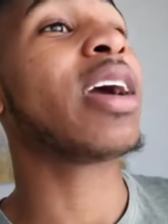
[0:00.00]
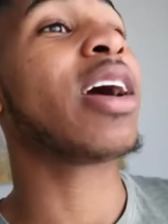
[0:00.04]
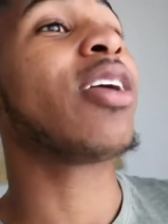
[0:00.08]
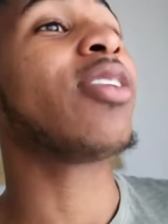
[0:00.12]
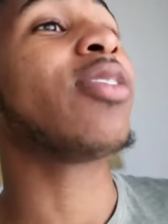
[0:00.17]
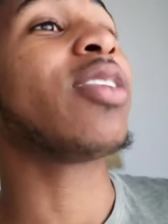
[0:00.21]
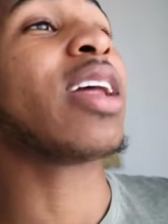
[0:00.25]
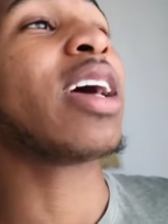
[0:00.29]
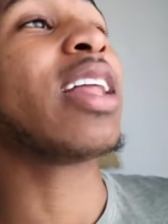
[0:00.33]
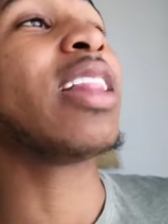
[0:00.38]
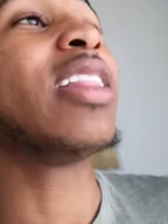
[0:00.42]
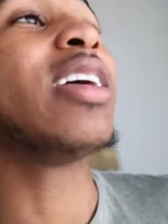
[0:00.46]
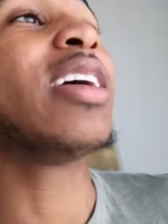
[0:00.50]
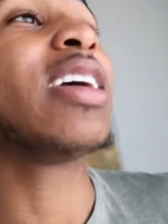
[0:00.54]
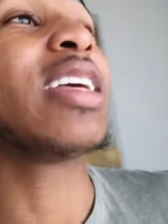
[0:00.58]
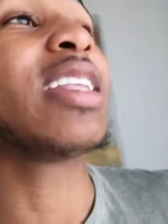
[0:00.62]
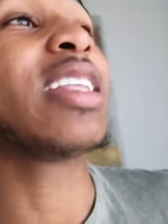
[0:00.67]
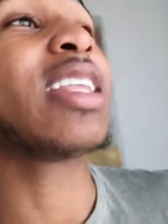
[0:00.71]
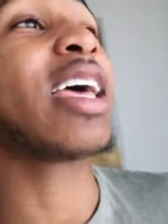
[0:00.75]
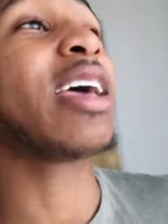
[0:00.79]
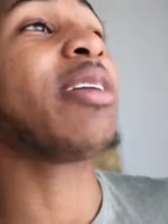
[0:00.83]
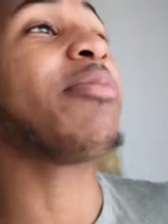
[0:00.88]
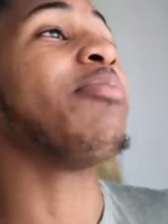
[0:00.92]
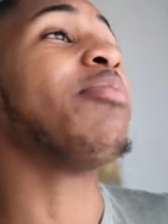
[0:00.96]
account and I look
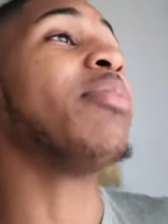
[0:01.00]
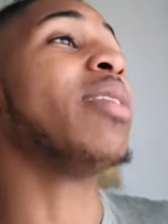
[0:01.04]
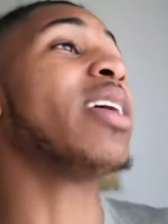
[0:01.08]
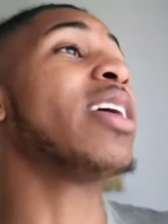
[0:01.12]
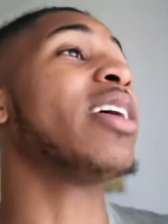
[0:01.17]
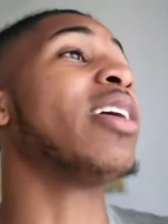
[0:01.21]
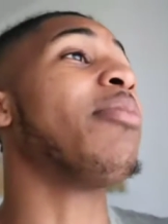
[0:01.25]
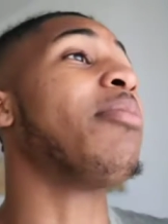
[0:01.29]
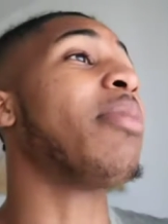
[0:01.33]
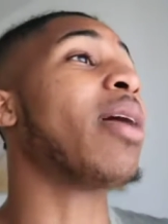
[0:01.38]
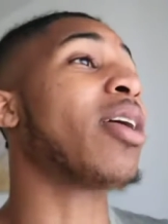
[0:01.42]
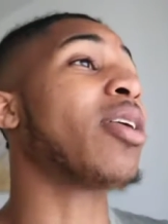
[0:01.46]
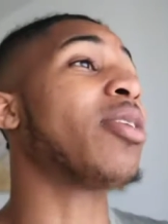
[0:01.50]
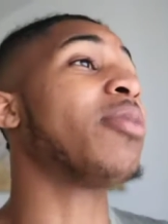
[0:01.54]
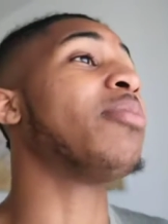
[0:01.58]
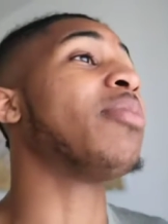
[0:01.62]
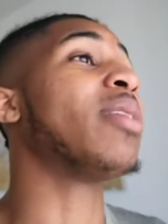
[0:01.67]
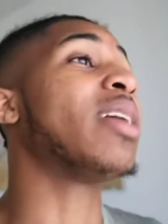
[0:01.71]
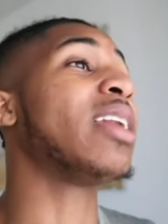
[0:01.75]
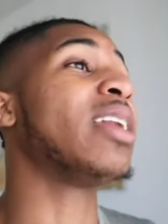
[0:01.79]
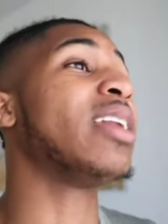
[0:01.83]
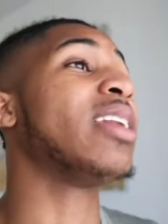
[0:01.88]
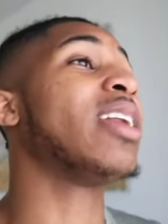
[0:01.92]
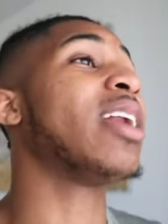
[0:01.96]
at that big amount of
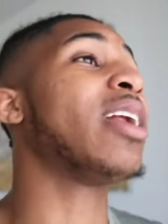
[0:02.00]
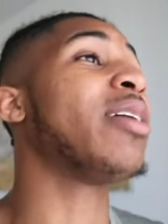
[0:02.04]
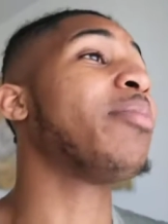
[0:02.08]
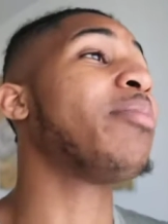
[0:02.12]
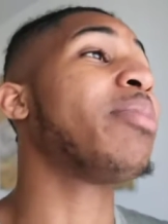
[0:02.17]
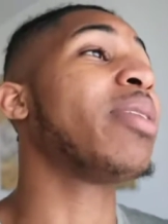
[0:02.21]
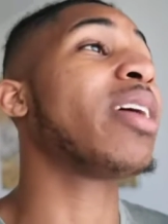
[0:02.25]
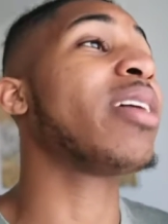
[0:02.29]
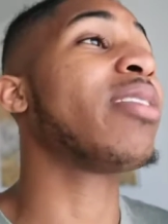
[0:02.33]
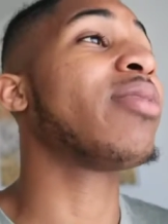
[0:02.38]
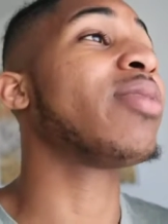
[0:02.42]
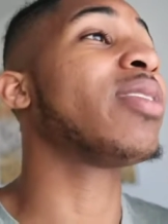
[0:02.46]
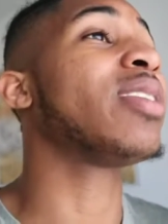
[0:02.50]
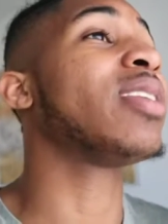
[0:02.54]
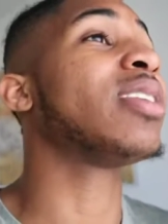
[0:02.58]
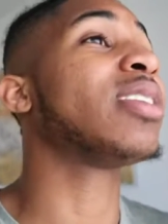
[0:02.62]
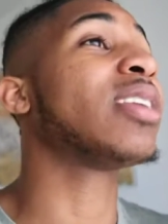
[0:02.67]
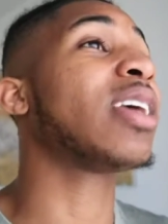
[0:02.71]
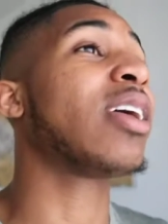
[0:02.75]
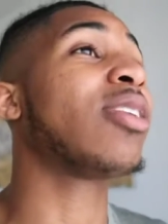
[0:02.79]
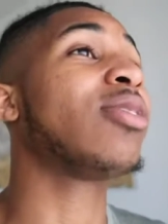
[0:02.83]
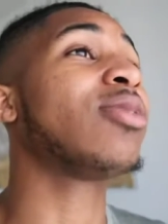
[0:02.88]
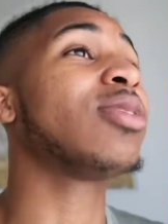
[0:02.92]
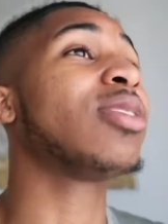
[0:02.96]
money that I'm paying for
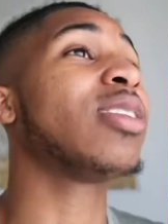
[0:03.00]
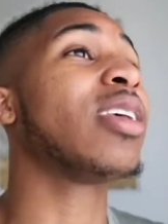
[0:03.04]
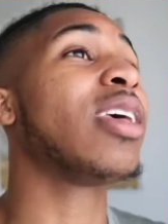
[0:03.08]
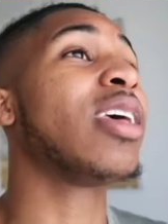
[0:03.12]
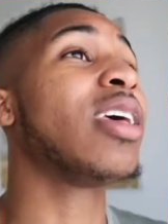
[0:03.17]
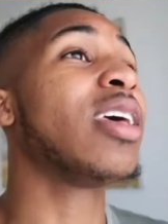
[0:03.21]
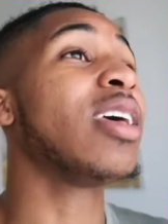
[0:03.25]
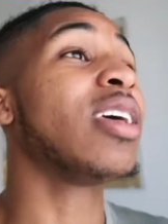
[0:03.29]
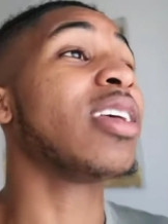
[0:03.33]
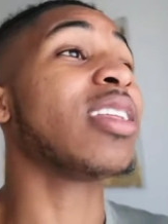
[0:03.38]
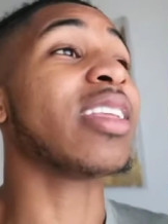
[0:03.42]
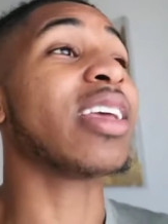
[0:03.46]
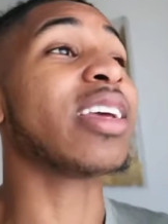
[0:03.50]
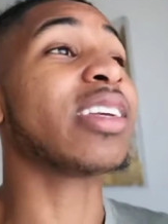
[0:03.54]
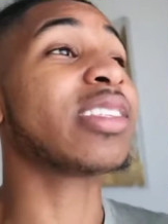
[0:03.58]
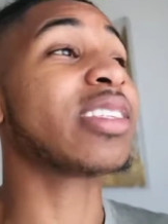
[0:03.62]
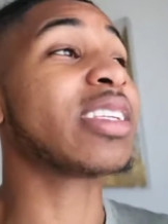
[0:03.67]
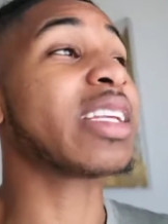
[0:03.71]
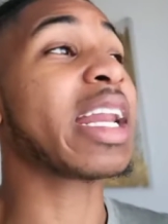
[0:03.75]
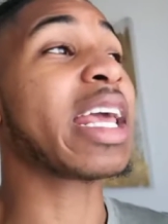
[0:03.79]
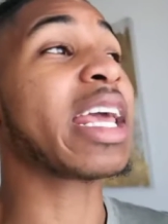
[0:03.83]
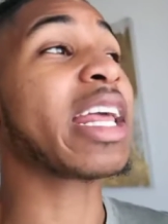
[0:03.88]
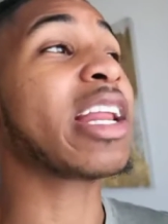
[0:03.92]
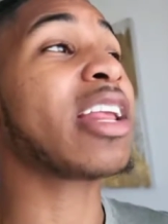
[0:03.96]
this house, that
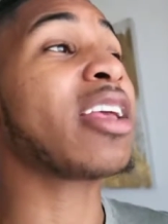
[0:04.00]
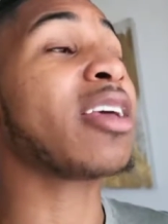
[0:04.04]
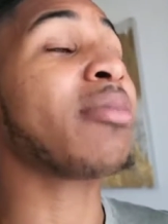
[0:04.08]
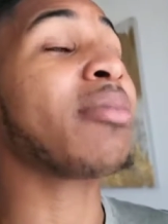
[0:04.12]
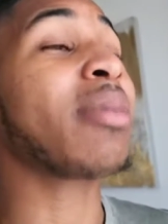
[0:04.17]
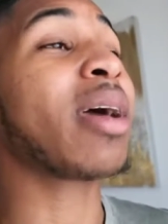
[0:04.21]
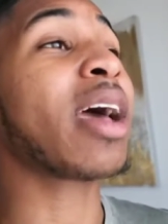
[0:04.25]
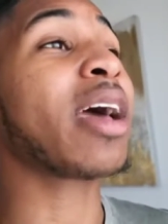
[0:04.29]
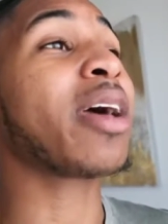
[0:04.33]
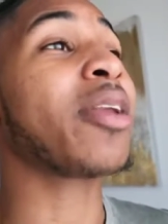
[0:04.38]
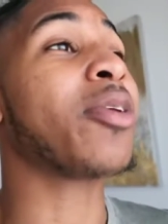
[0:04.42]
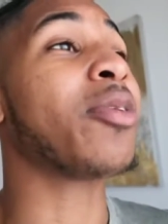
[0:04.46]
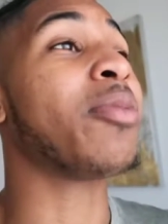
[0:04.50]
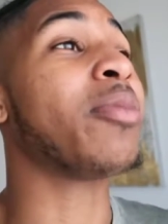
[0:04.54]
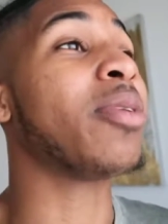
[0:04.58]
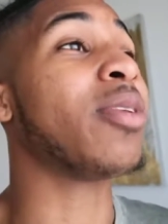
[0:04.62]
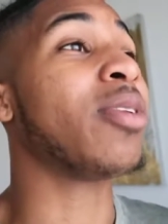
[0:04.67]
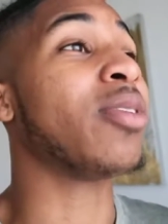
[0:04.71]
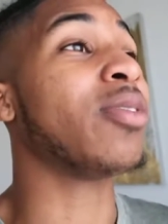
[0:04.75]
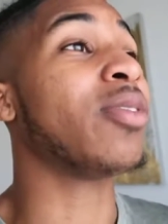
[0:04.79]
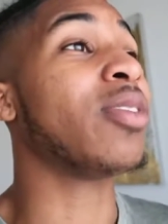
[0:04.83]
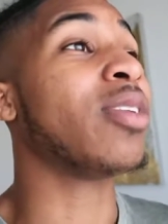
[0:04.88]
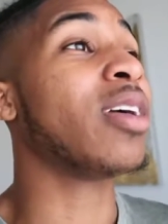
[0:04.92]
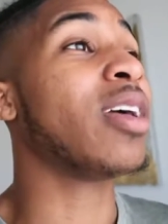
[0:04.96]
shit ain't even mine no
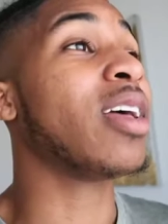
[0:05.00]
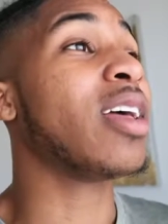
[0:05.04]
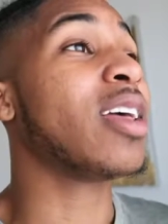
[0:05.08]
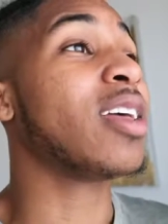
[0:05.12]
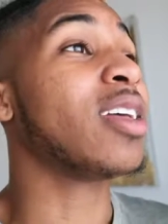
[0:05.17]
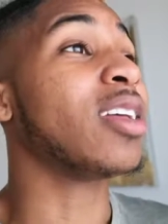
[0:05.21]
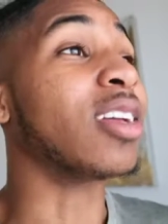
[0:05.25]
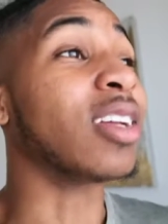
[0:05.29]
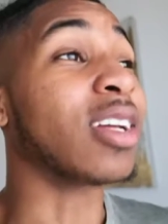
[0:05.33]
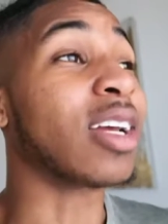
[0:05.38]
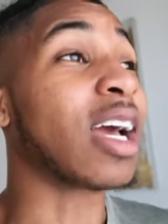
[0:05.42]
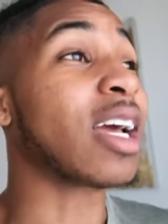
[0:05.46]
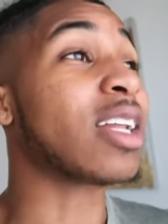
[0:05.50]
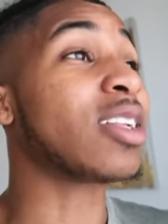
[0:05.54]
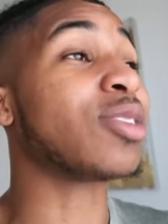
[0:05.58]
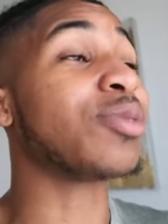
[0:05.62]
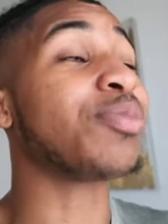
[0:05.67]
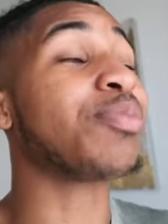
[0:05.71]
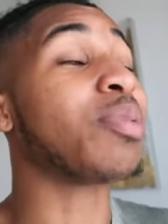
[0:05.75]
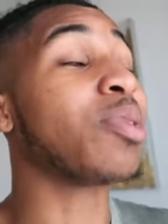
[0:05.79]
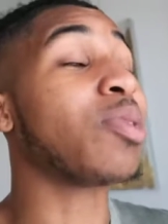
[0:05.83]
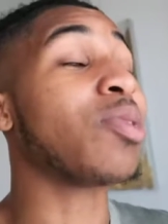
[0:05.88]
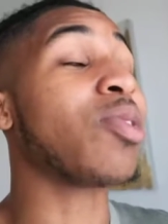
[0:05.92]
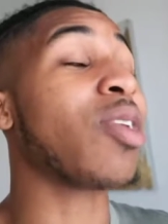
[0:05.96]
more. I
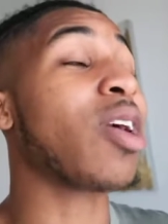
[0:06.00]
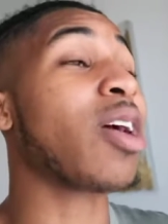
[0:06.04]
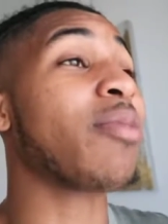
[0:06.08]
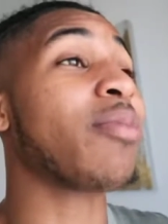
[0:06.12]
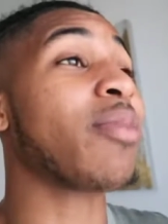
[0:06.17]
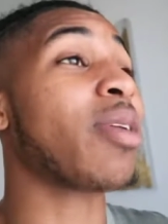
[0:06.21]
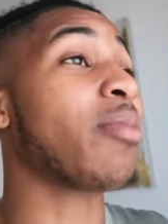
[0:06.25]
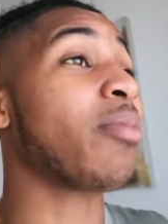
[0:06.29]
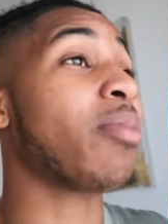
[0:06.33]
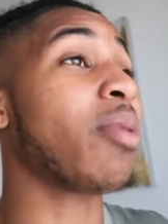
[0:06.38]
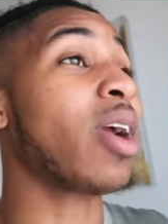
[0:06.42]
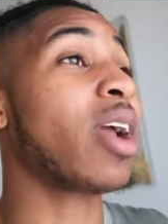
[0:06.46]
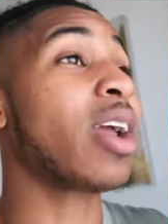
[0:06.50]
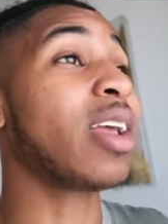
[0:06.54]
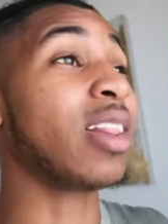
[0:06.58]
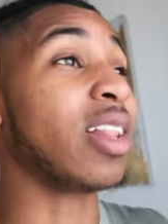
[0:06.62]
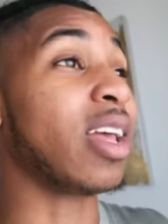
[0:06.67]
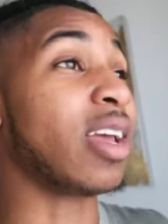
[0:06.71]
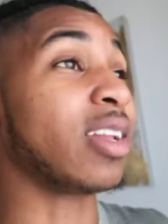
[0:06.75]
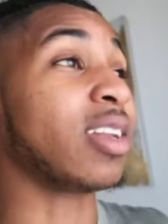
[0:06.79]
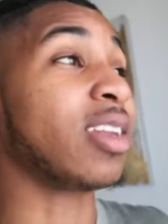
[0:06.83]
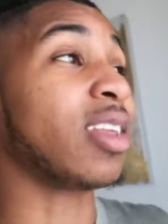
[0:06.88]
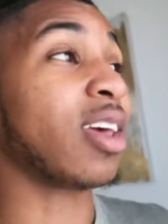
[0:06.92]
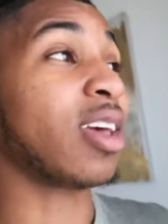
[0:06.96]
just program my brain
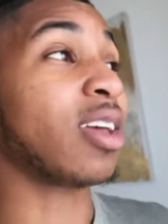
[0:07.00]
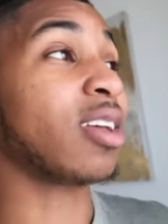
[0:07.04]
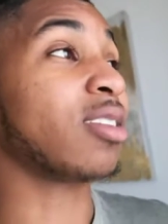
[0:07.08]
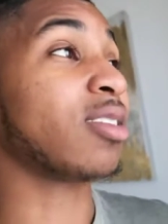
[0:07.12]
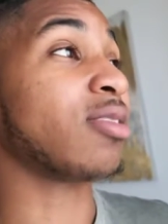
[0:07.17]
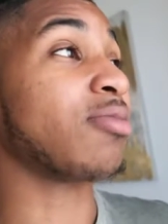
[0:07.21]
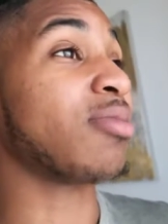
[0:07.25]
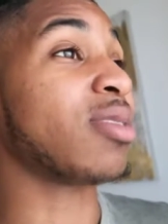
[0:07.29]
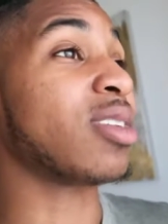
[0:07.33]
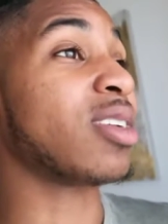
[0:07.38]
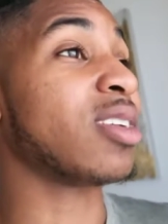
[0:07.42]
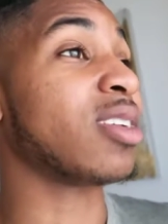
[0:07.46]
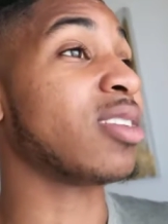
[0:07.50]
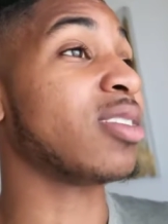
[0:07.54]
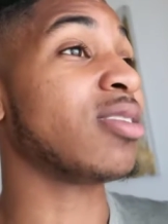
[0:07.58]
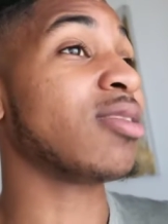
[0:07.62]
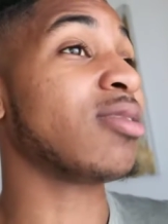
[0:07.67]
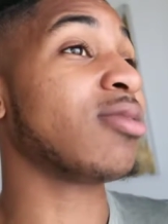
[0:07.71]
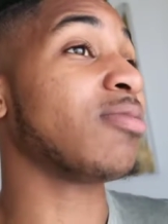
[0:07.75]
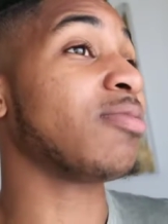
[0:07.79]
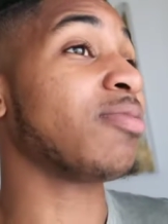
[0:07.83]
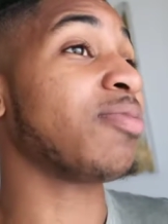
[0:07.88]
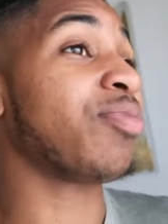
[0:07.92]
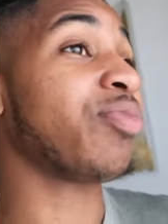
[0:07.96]
like that because,
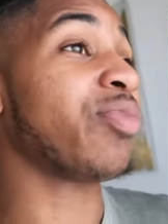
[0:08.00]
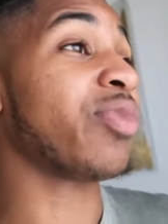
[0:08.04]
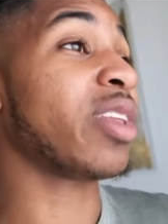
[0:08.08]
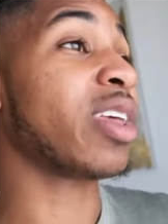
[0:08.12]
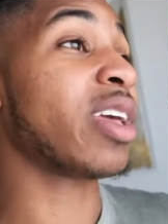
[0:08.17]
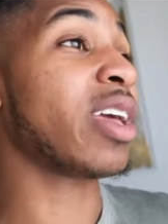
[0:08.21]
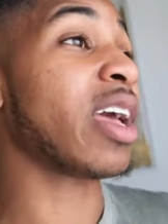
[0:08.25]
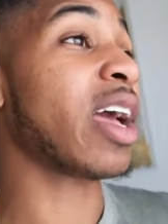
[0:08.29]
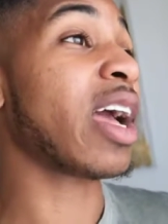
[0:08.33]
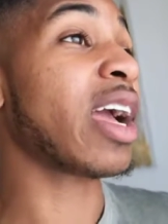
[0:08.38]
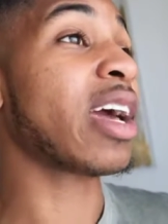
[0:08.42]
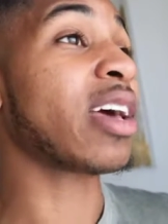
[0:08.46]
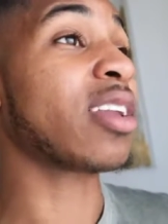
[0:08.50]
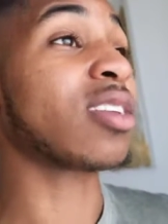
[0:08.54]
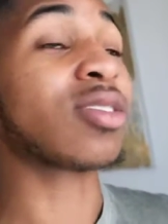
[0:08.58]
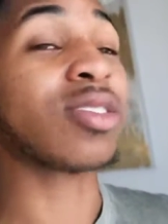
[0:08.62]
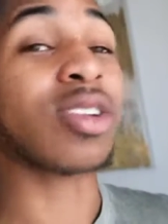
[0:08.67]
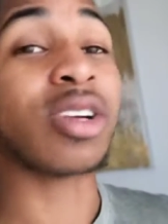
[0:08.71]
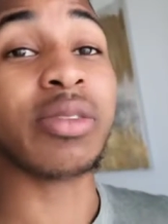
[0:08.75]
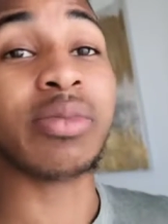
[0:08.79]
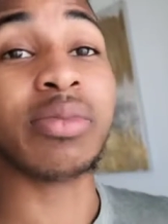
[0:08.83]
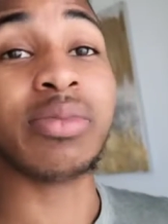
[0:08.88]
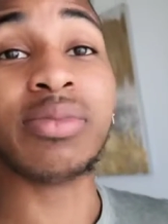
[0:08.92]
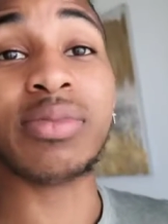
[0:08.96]
nigga, I gotta
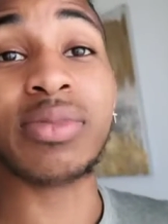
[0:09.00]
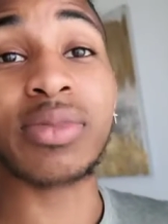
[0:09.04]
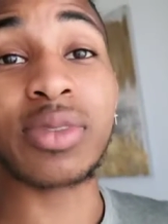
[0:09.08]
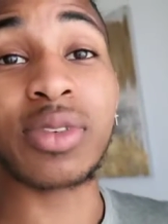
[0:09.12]
start.